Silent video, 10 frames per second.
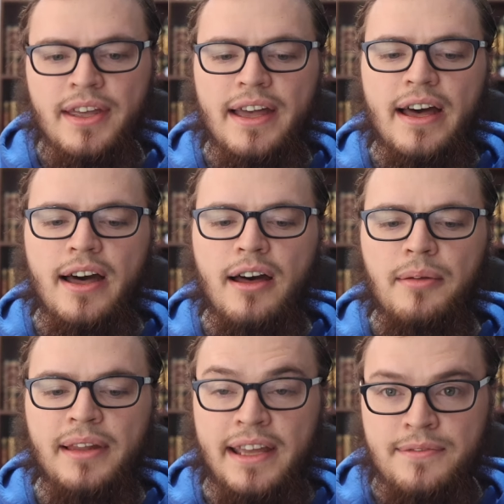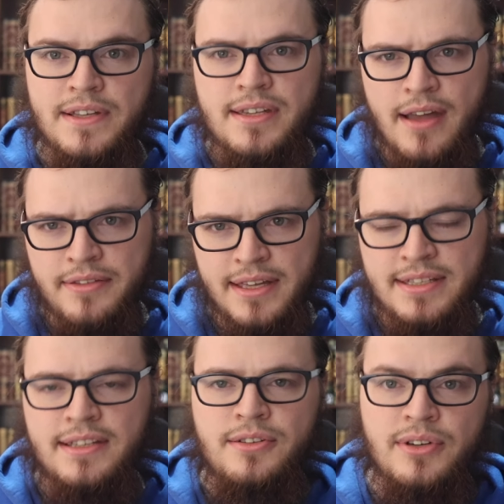Like if it's the
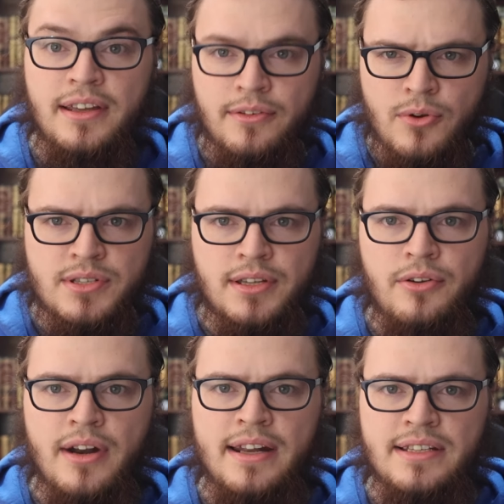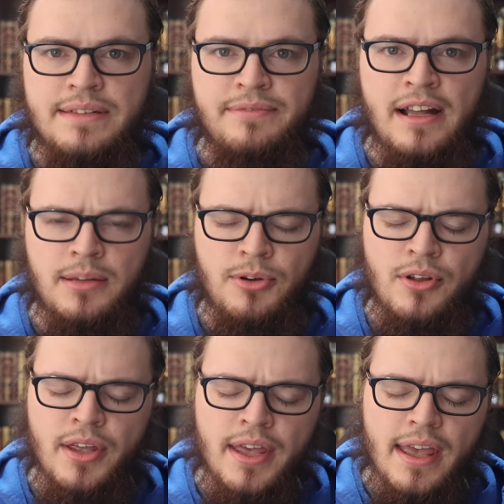authentic Sunnah, and of course the Quran is infallible.
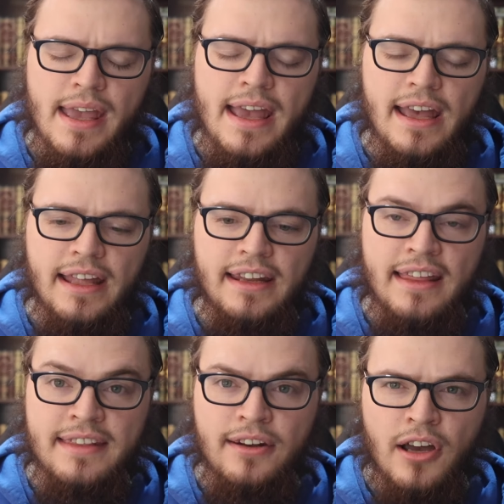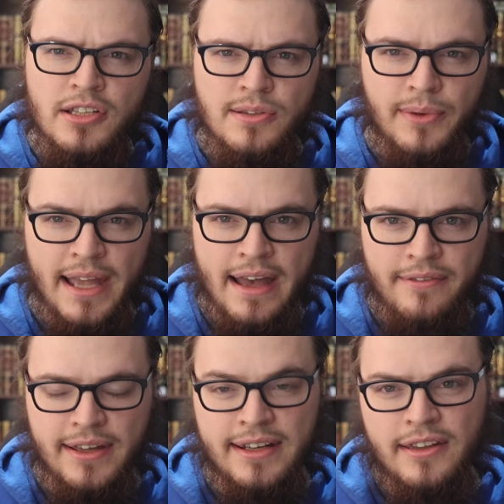And then also we
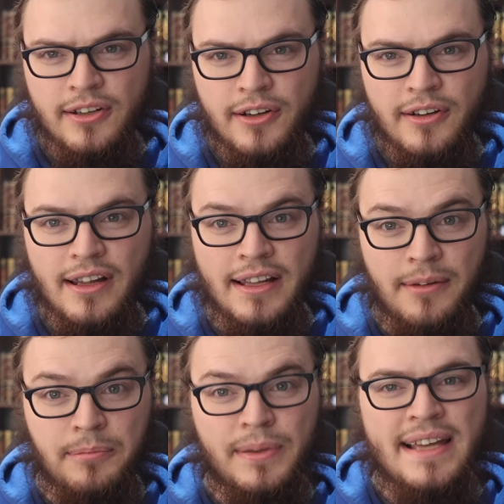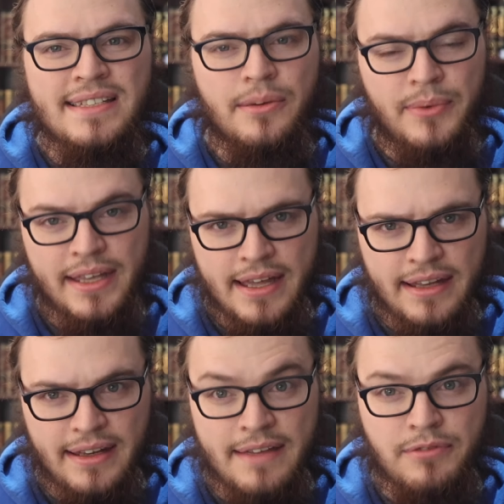have another place that we
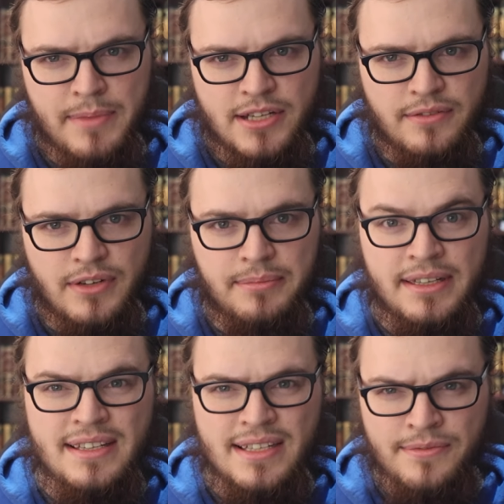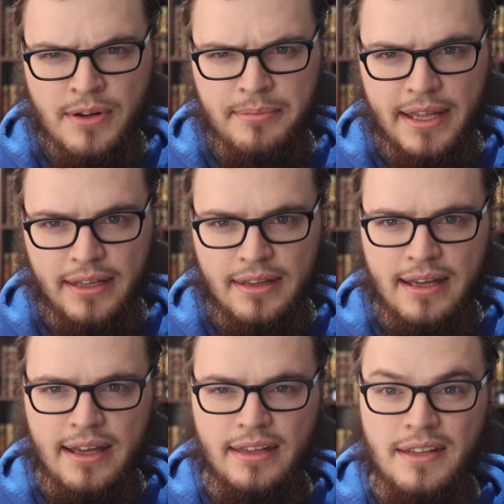get information from. And this is from like
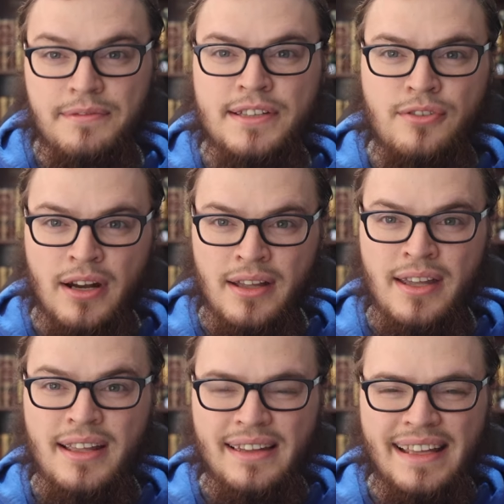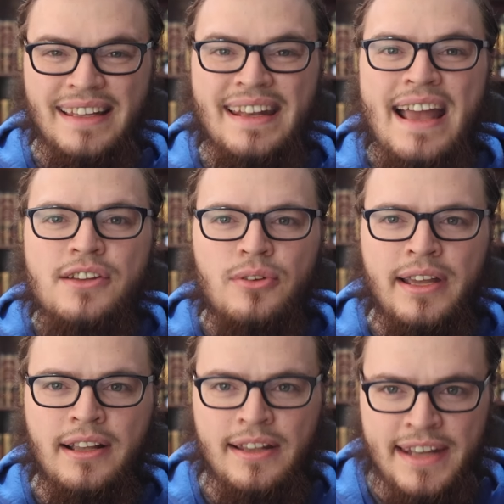the fitrah, like the natural
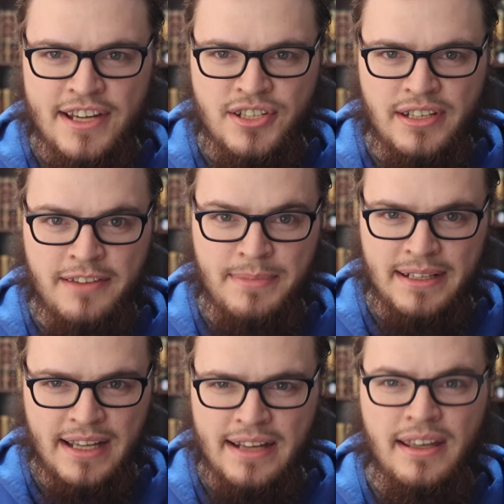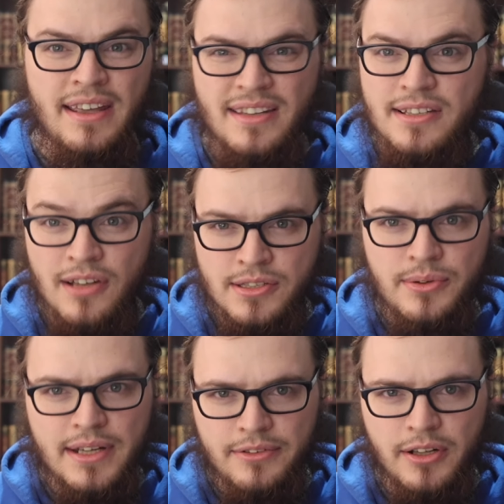inclination of mankind. This is also
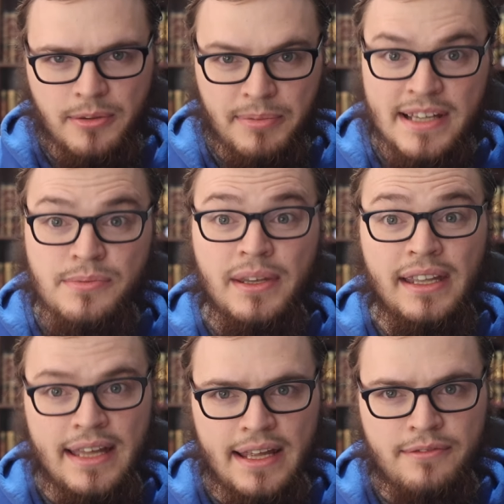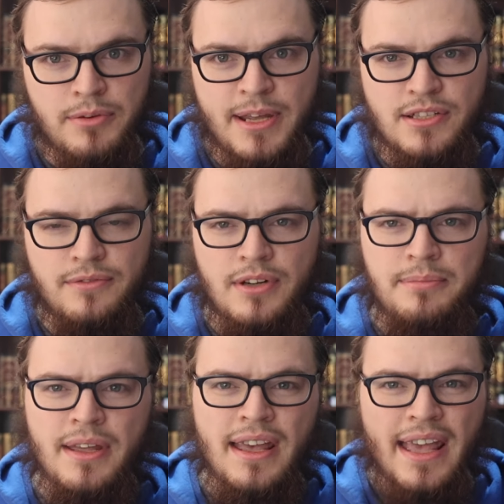another place we can get information
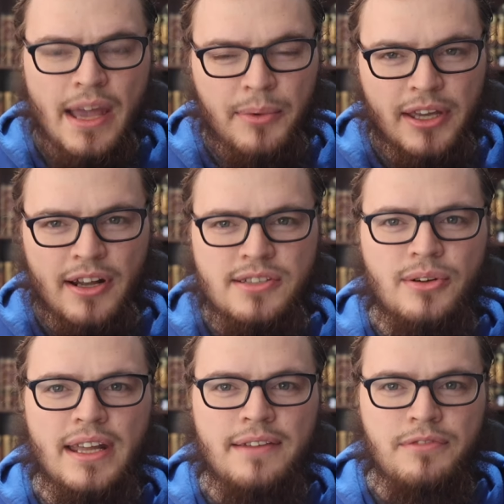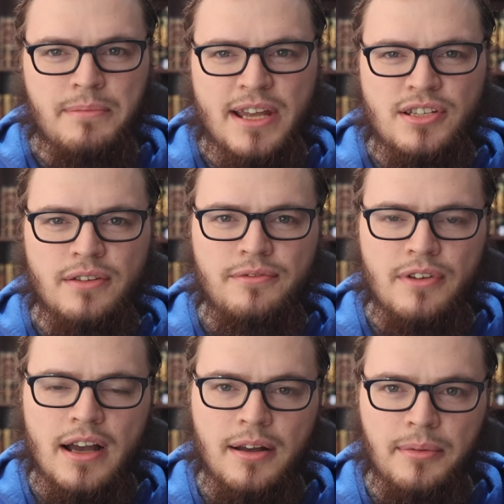from. And we can also get information
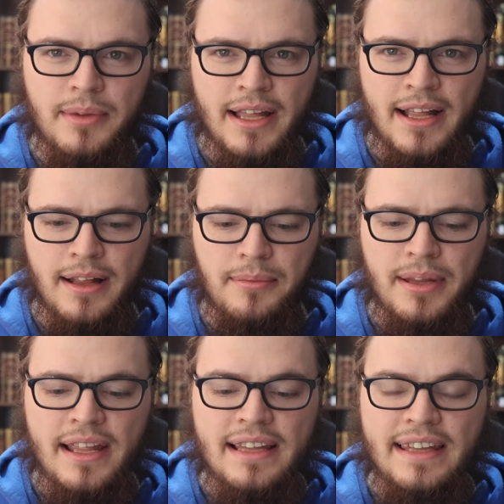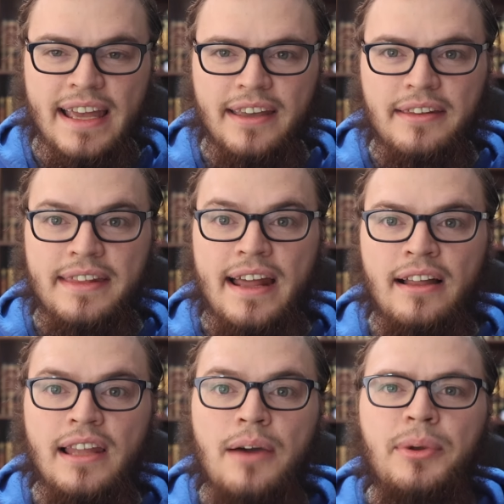from like that
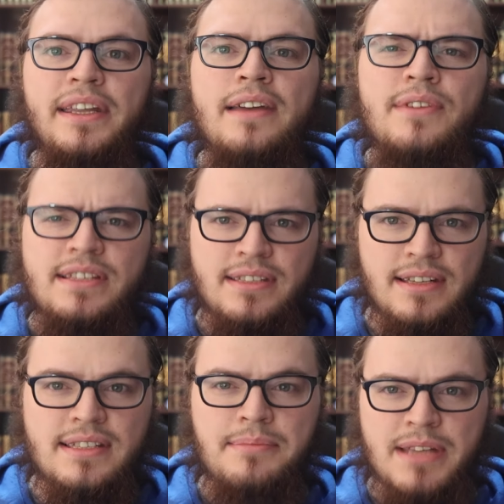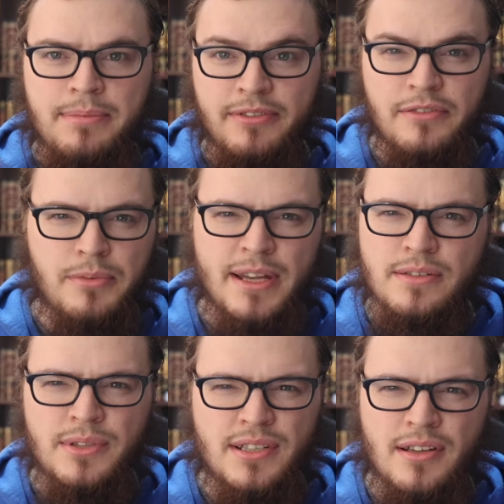Allah would give us some type of
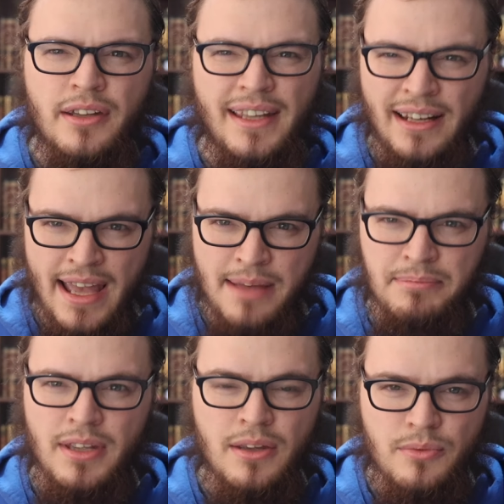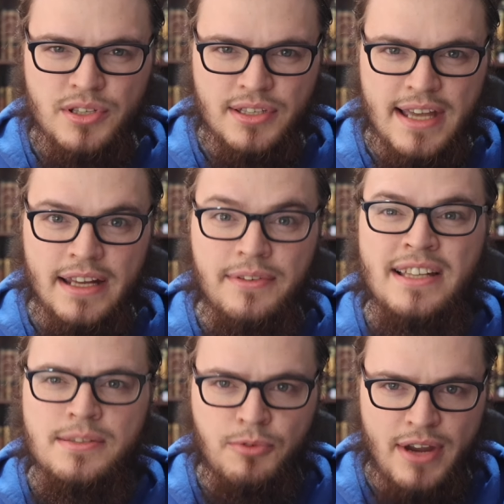information, which is called ilham, which is kind of
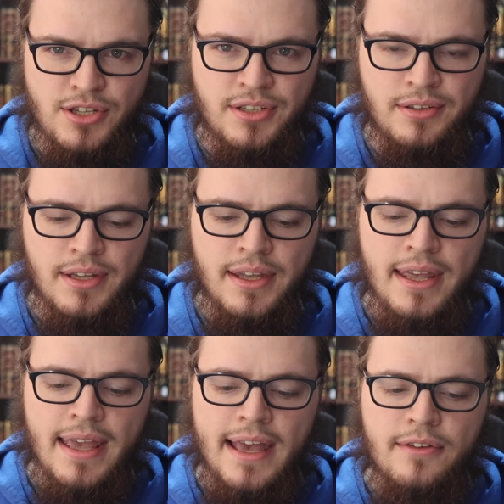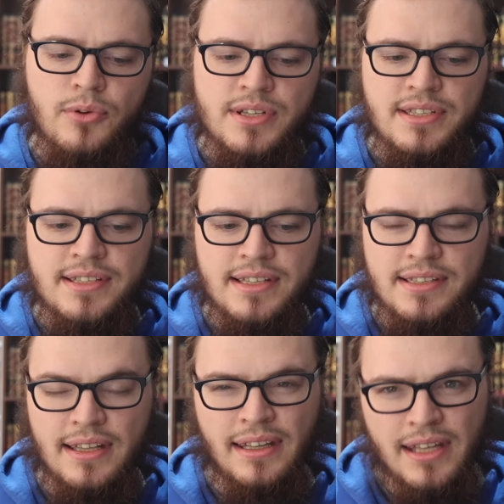inspiration. And of course, this
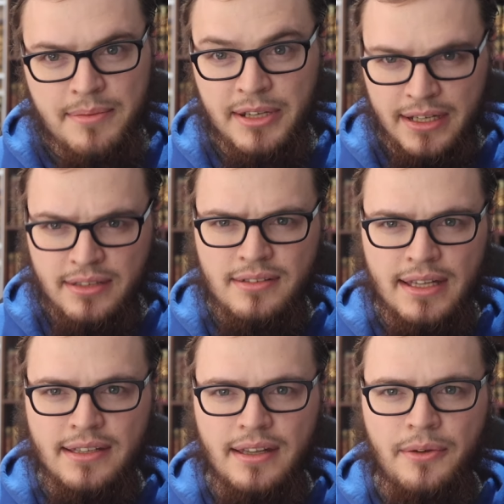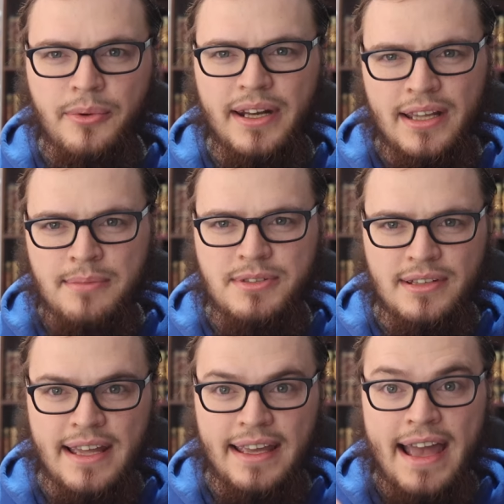is limited in when it comes
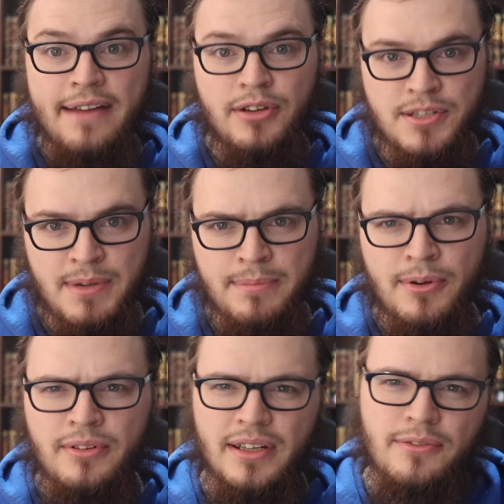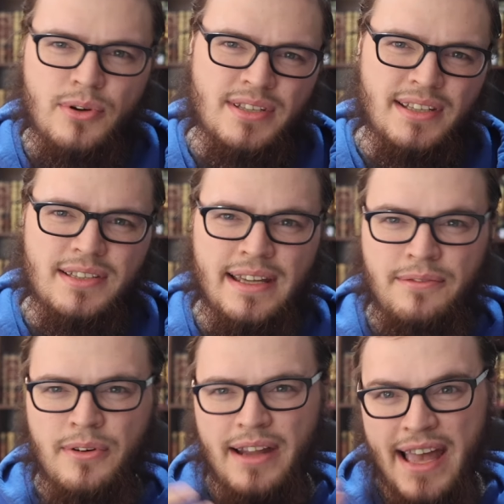to like average people. And of course, it's
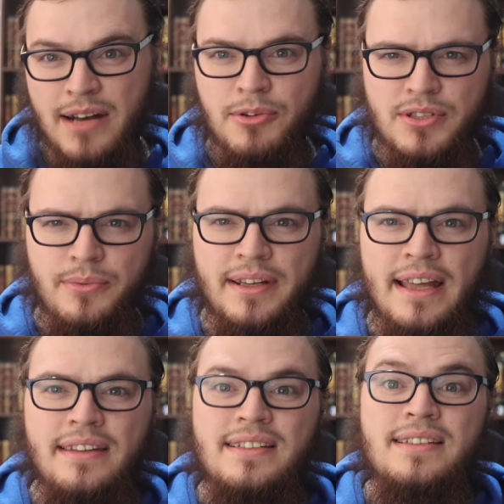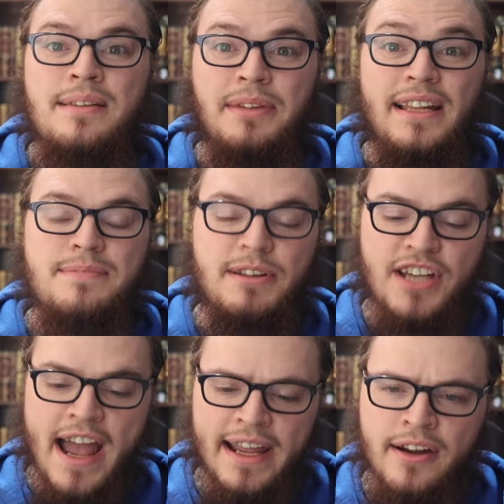like for animals and whatnot, this is something that's much
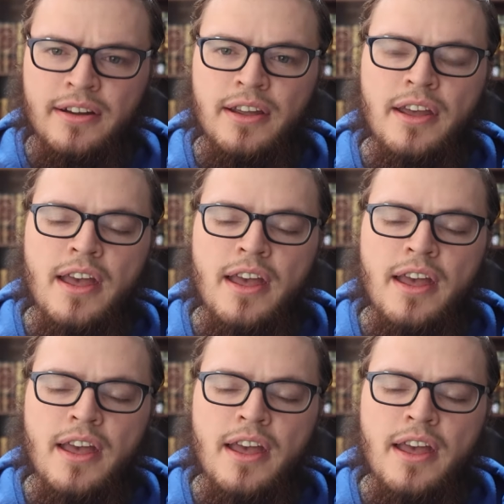higher.